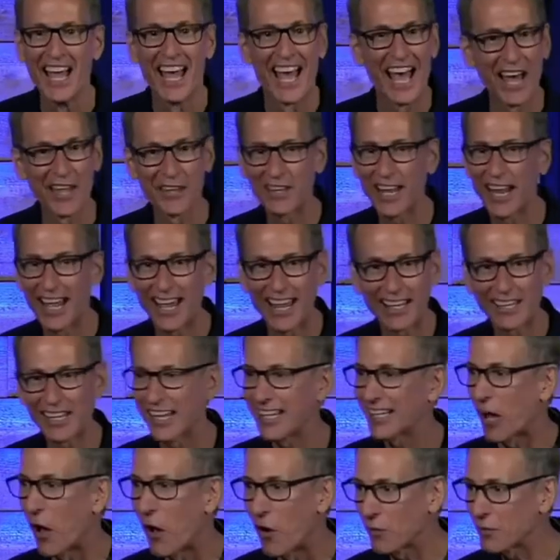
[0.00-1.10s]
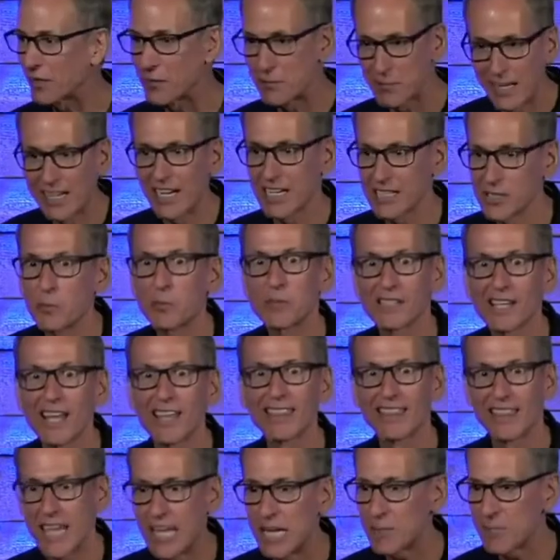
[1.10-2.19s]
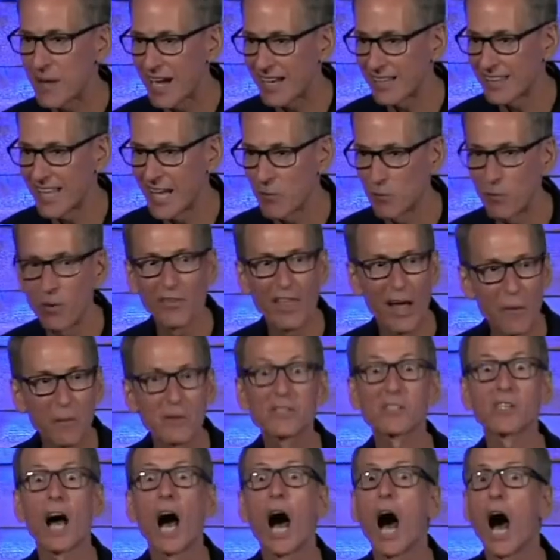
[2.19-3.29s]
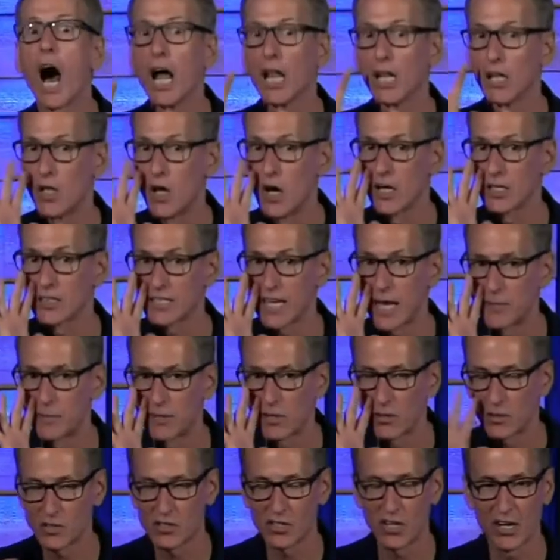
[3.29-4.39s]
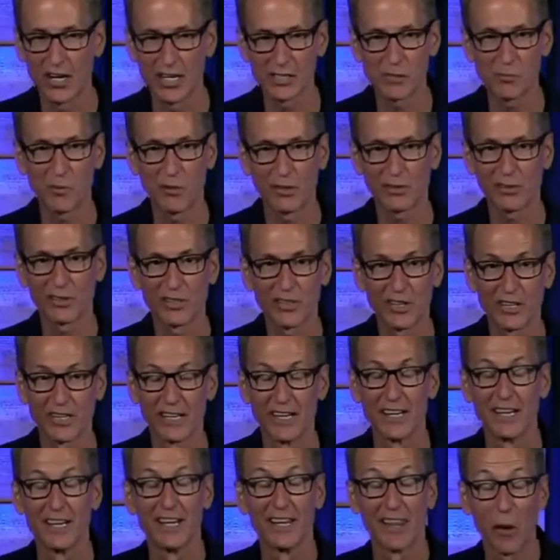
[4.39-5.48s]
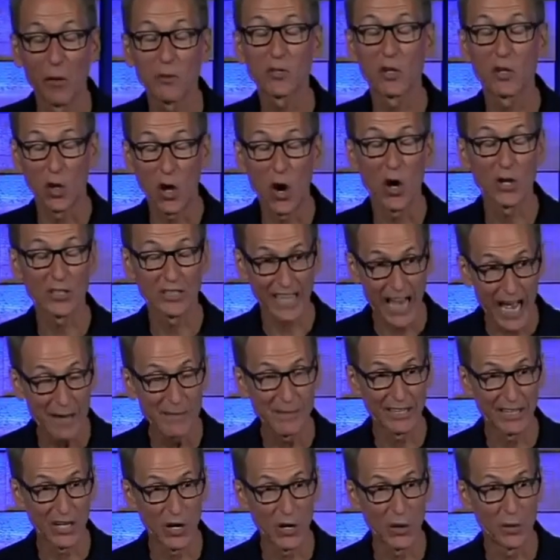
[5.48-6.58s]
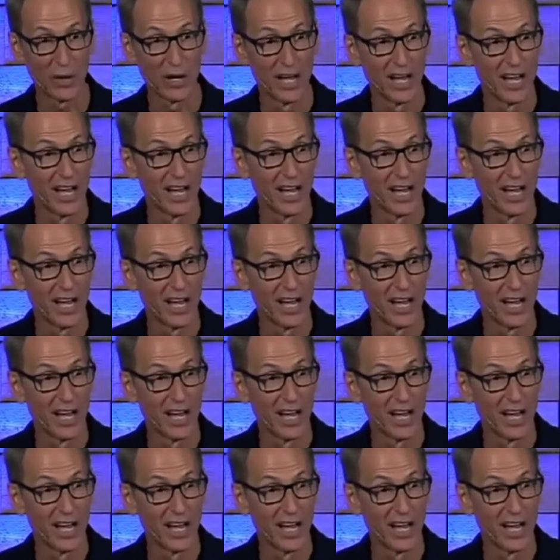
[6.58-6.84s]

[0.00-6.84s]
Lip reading: and then like all the, because it was a thing back then. Well, that was a long time ago. Sorry, spoiler alert. That was a long time ago,